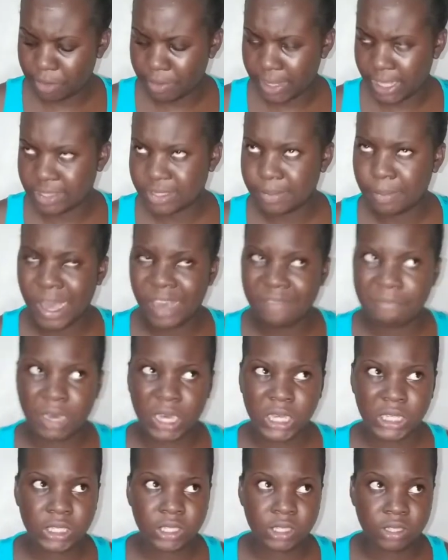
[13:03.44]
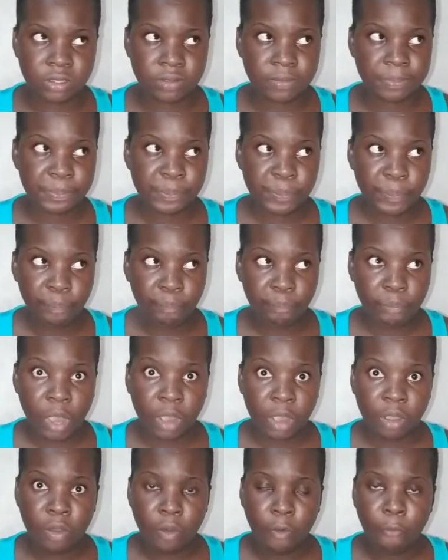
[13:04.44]
moment my box
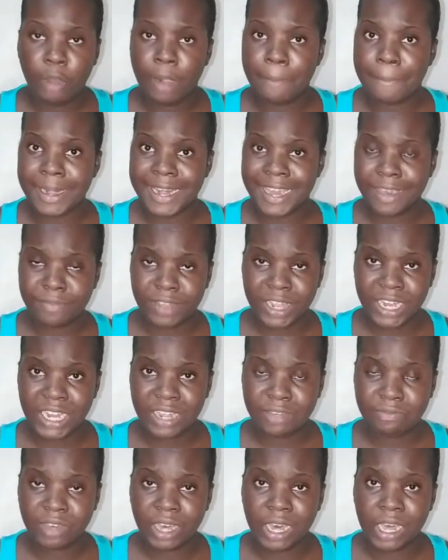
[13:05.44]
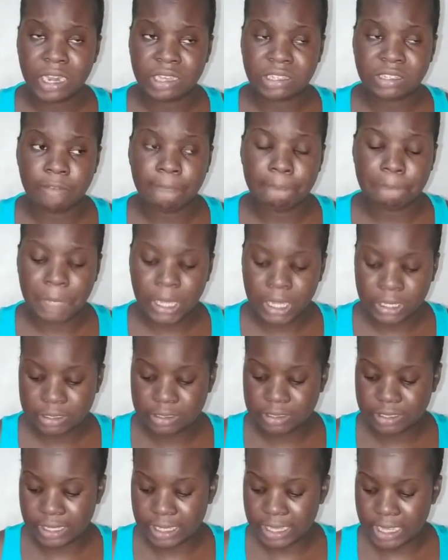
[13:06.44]
well, I definitely need to order some
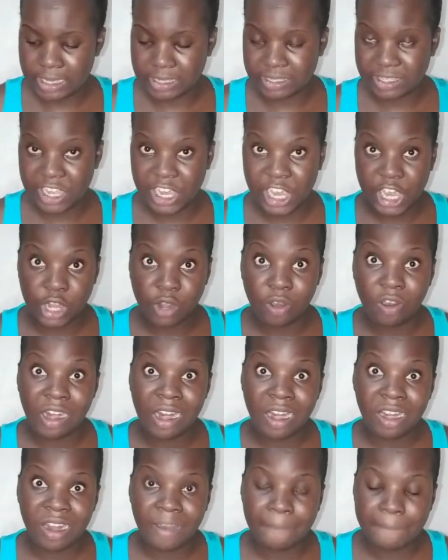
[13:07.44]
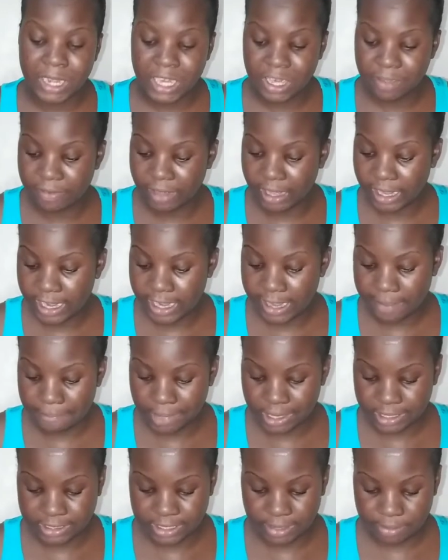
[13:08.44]
boxes, because you know, I'm need to order them
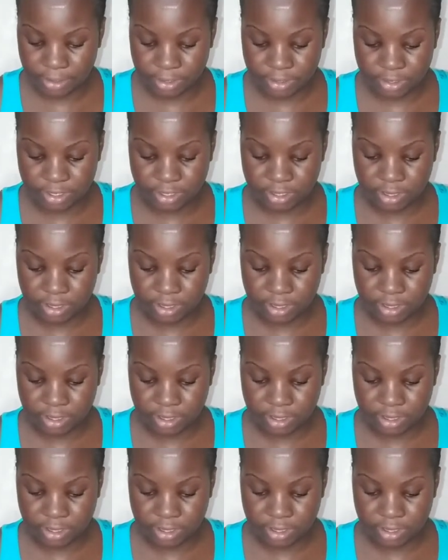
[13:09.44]
boxes, but